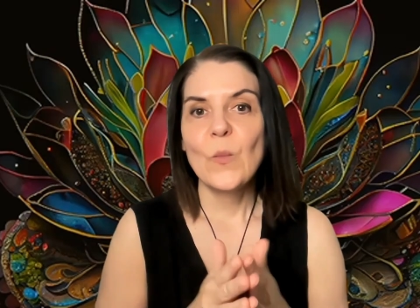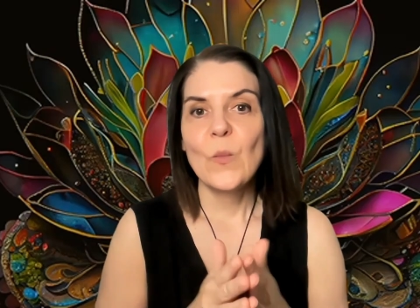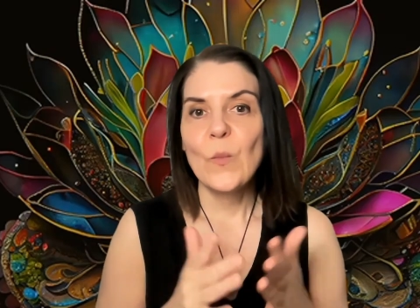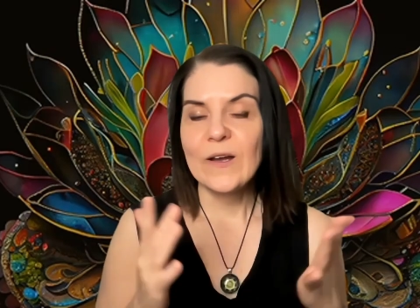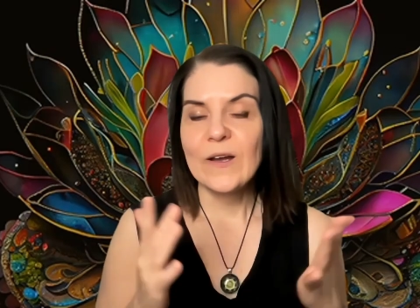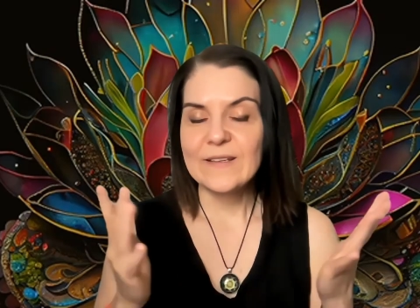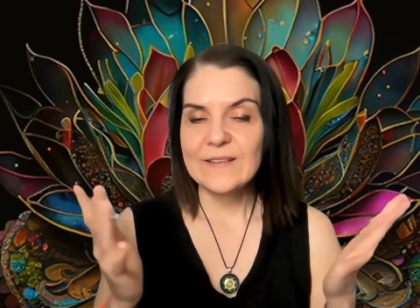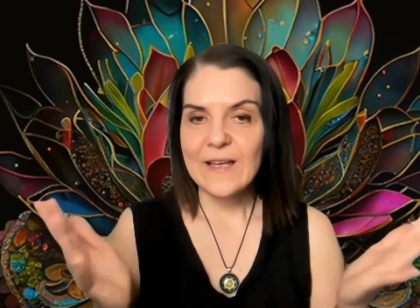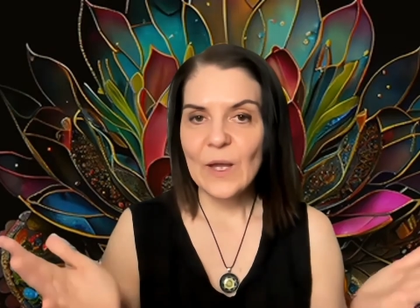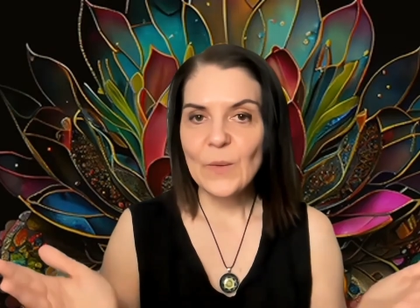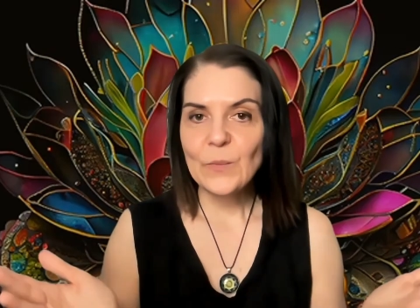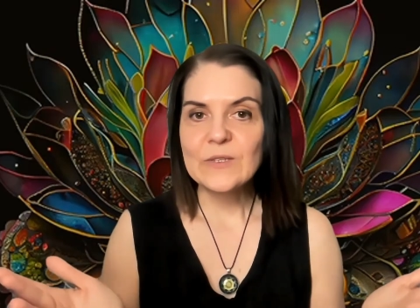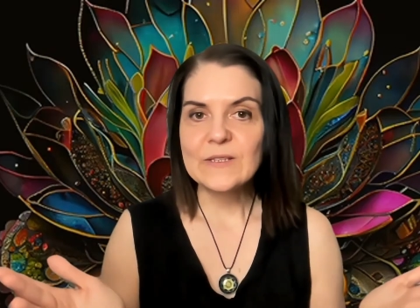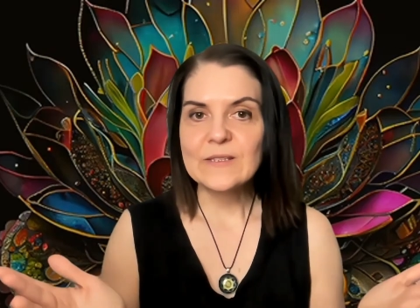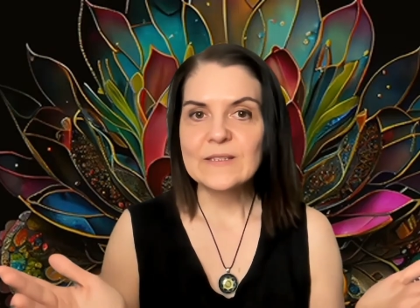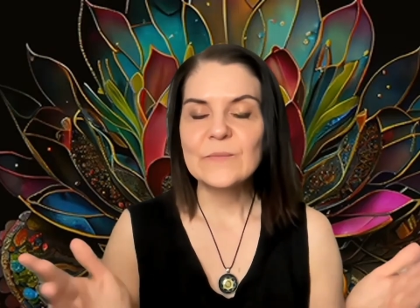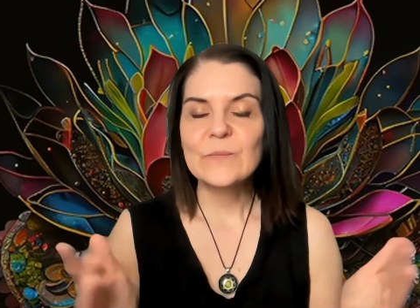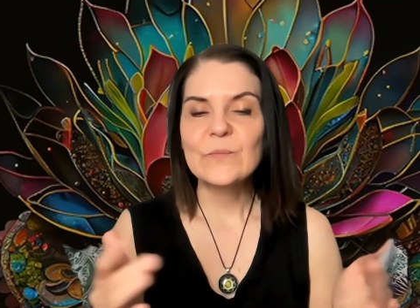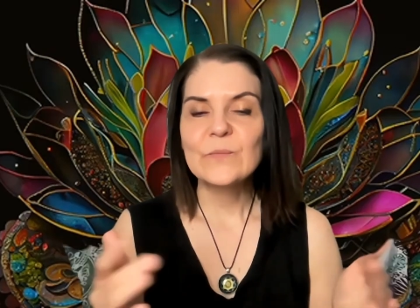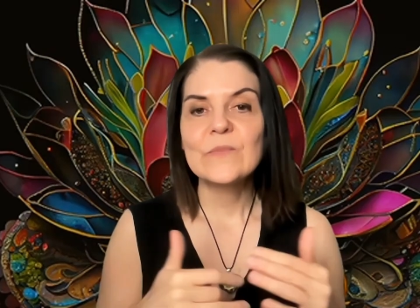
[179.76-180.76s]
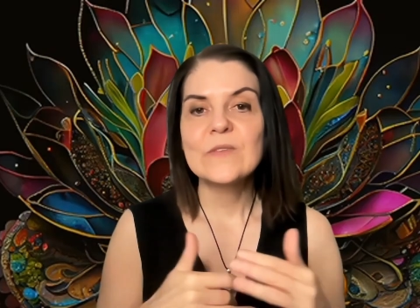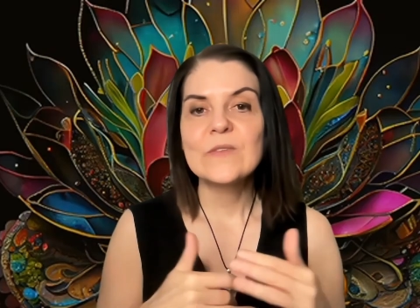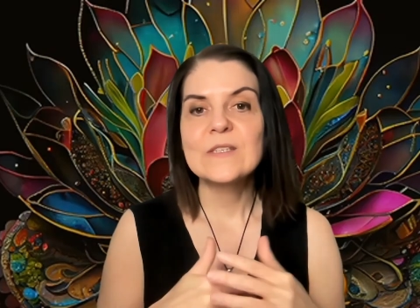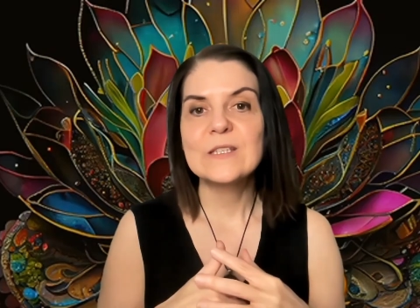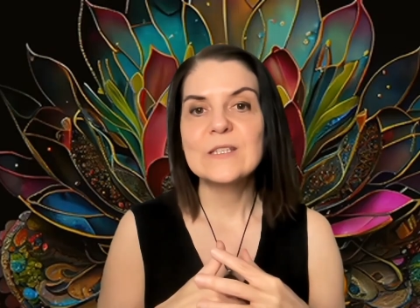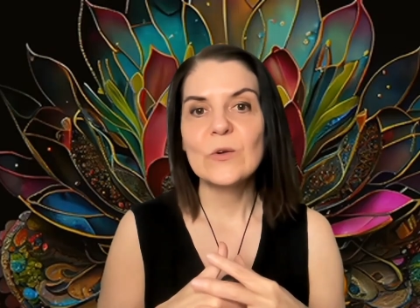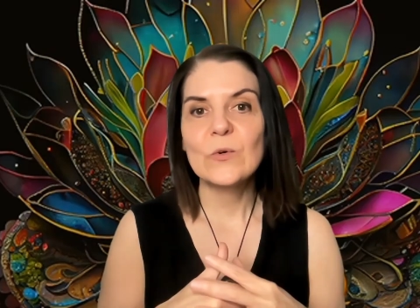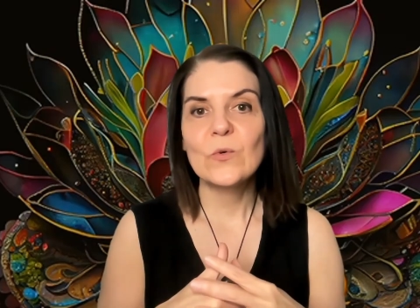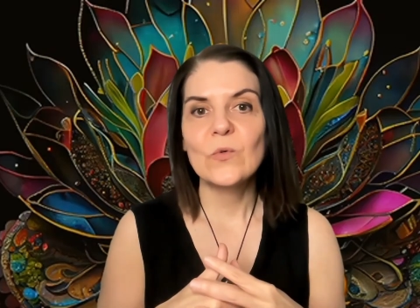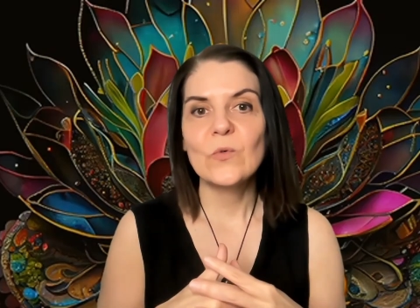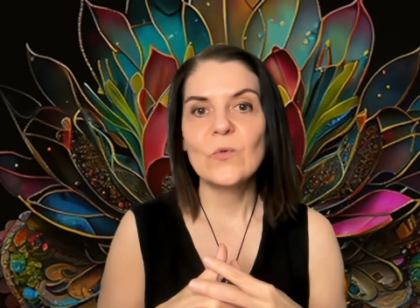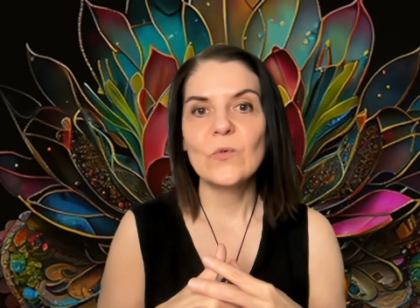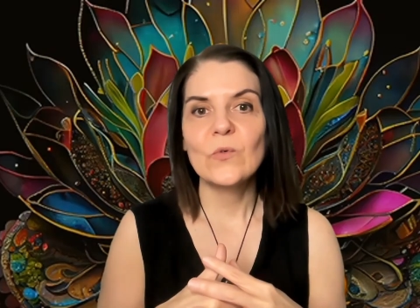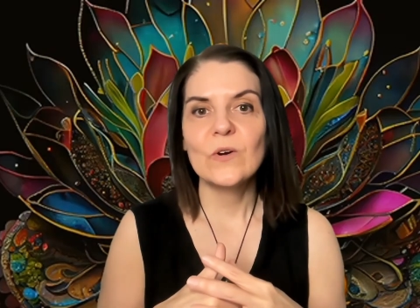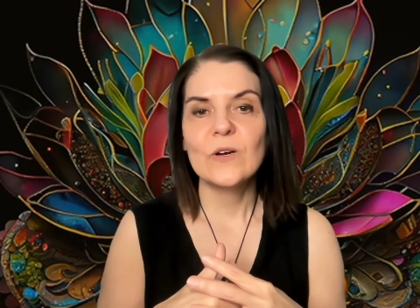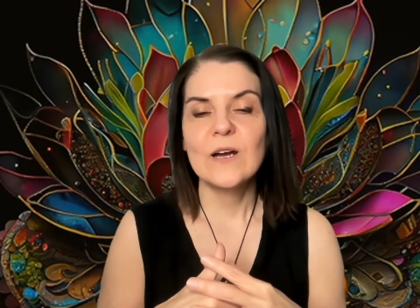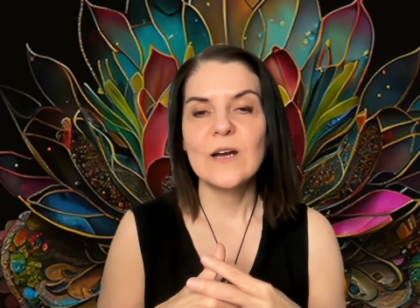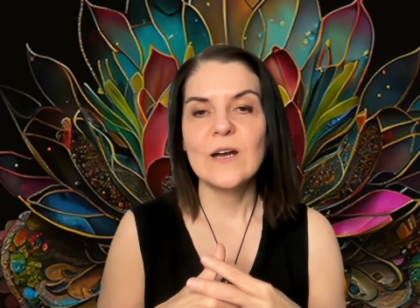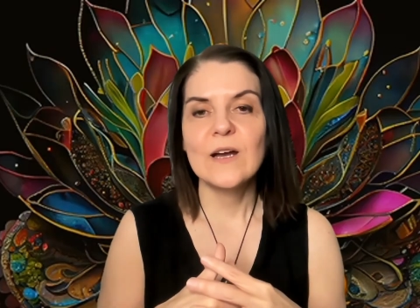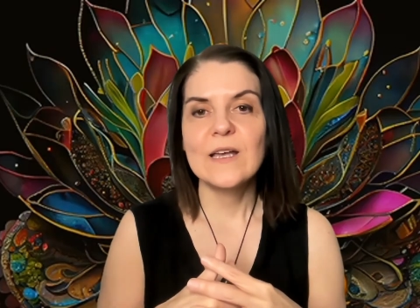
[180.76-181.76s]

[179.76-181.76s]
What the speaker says: but it happened. So